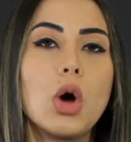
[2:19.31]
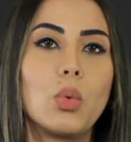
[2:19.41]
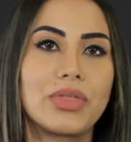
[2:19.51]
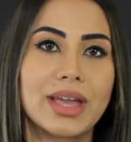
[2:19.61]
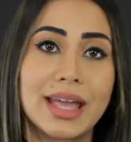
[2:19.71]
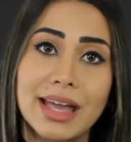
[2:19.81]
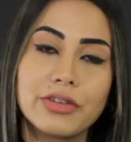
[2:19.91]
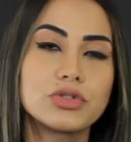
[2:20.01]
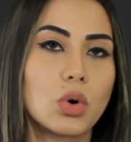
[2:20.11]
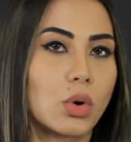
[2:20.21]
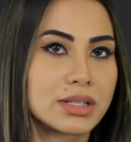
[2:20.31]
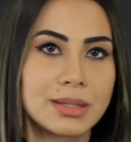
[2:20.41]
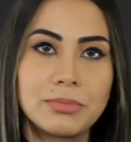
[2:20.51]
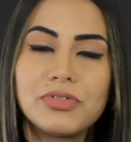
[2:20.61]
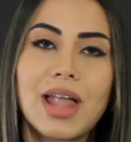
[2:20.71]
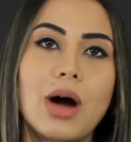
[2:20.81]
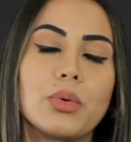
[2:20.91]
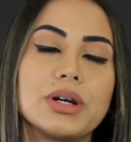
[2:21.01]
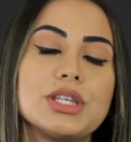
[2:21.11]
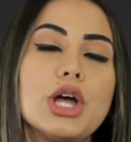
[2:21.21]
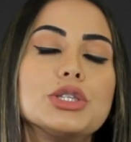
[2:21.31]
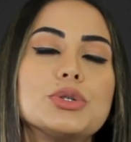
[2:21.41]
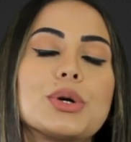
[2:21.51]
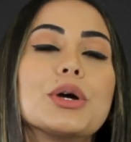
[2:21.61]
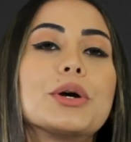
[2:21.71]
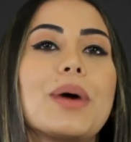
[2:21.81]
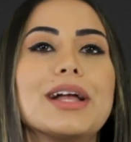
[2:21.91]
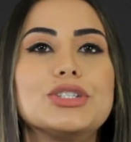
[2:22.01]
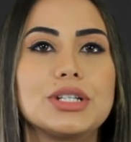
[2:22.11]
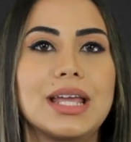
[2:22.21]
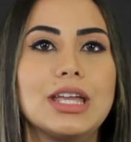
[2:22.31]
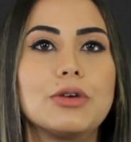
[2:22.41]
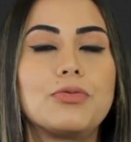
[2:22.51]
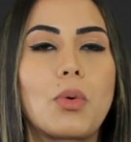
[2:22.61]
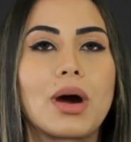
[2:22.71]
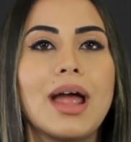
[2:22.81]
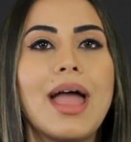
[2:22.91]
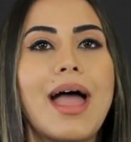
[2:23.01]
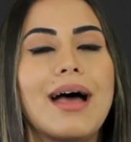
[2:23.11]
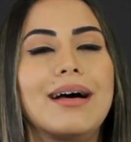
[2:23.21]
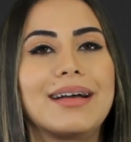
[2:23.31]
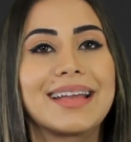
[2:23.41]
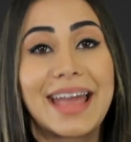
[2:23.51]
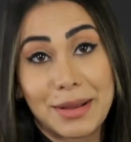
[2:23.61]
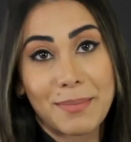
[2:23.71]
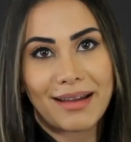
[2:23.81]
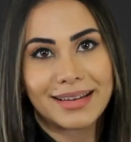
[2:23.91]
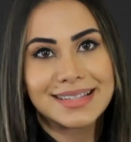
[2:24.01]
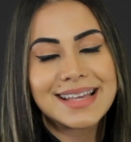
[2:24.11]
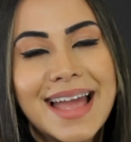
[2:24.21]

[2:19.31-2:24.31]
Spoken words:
with a gift or some flowers to congratulate you for getting married.